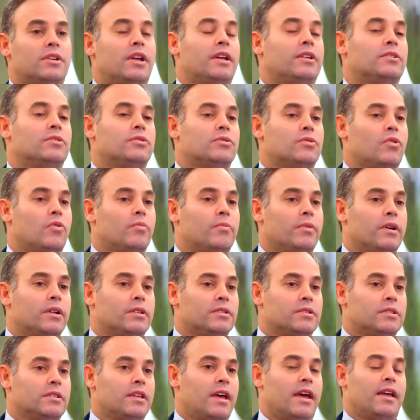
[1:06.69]
changed so
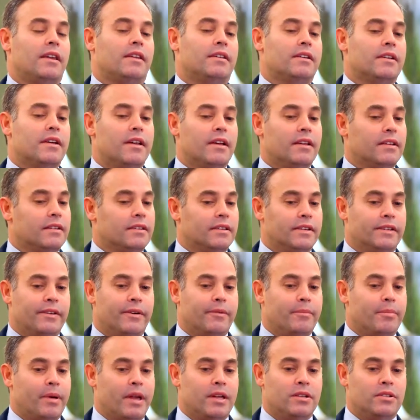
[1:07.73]
much that
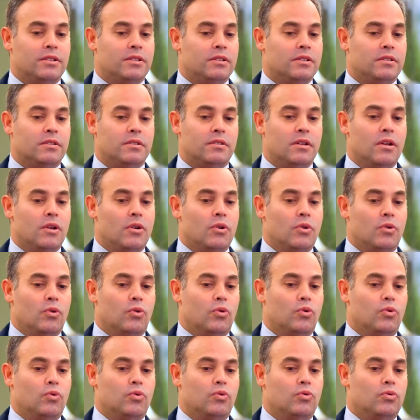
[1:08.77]
patients
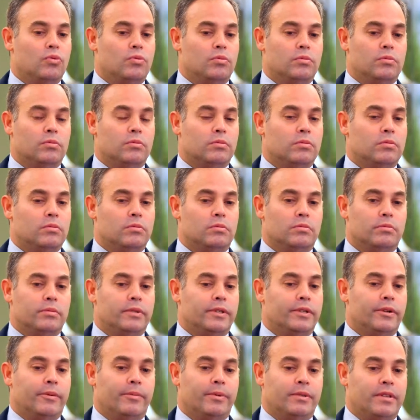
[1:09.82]
who
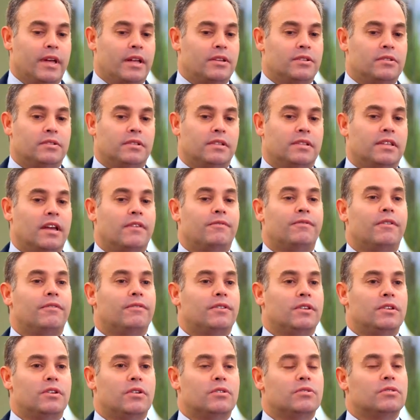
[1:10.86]
potentially 10,
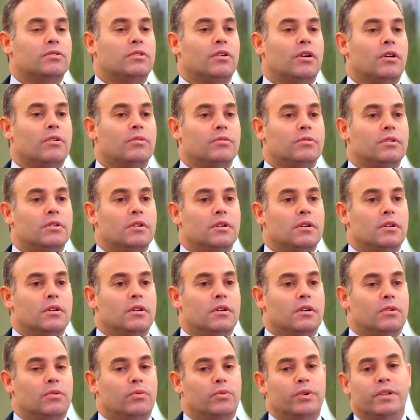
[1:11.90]
15 years ago
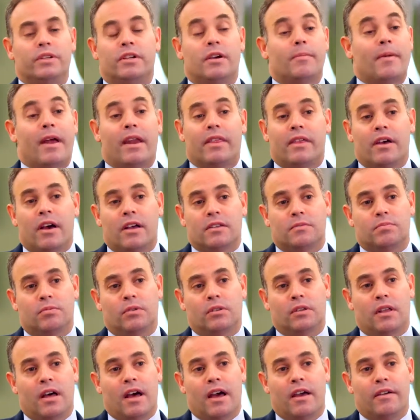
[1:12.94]
wouldn't come out of the
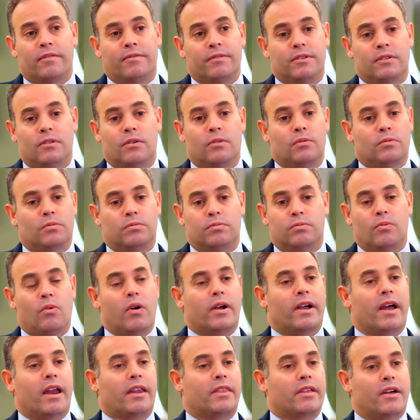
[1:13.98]
hospital alive,
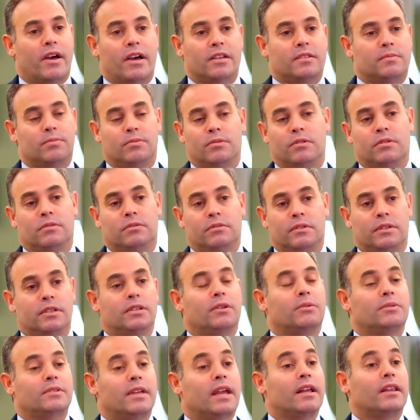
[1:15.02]
walk out of the hospital
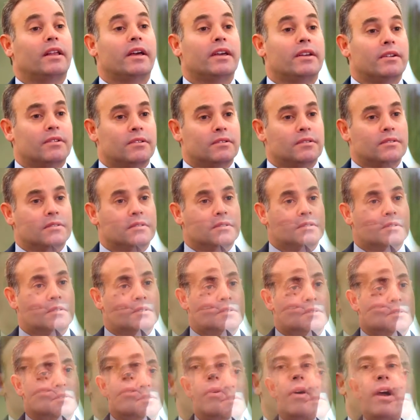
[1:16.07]
a day later.
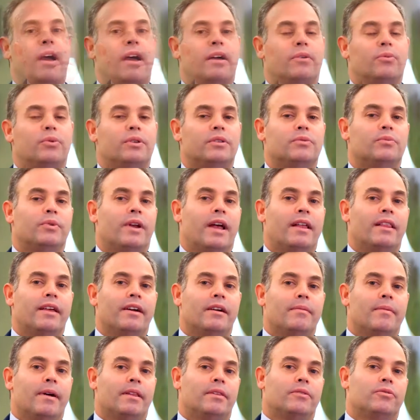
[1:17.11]
So what I
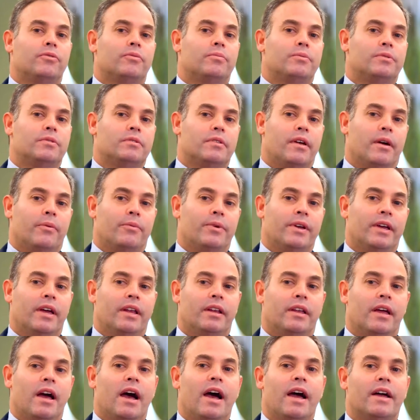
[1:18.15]
like about the group is that we
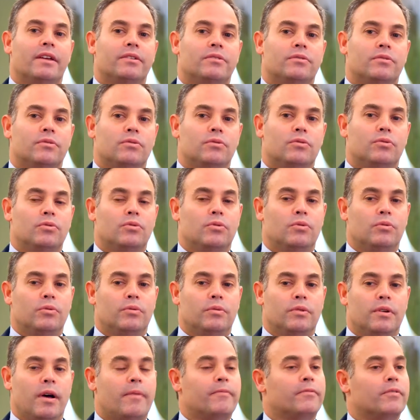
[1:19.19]
get guys
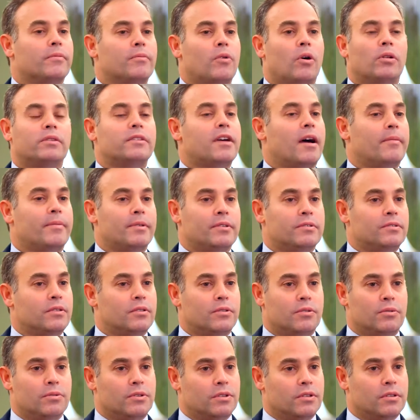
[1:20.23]
who come from all top
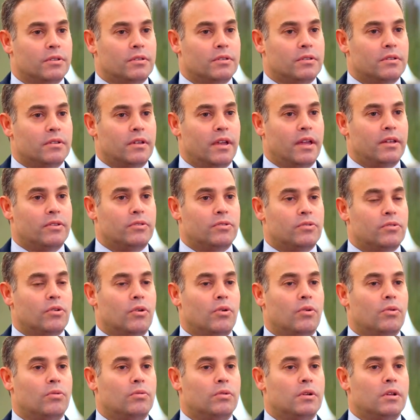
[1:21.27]
institutions, and
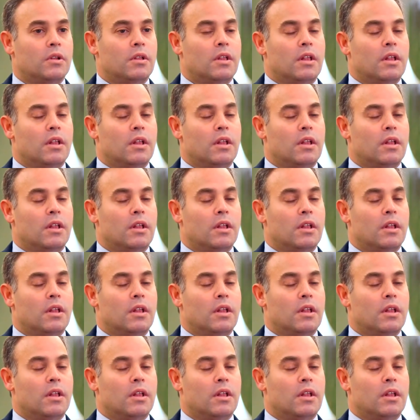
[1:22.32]
so